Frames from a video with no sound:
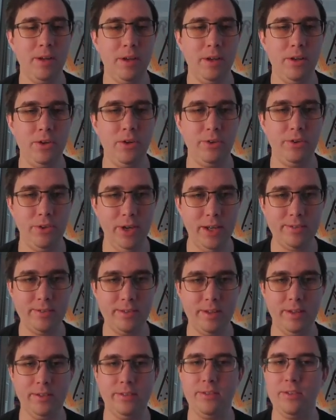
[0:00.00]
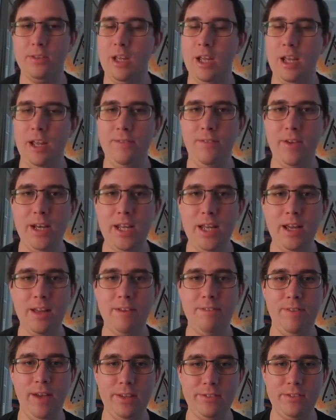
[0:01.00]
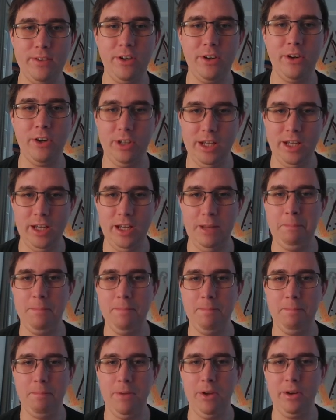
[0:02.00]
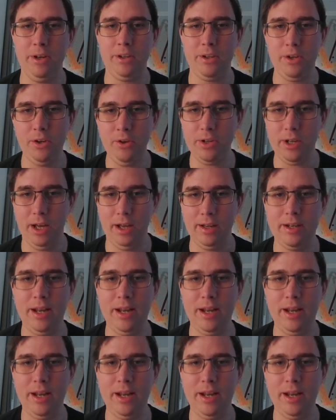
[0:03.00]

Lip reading: To address this, NVIDIA invested early in building Cuda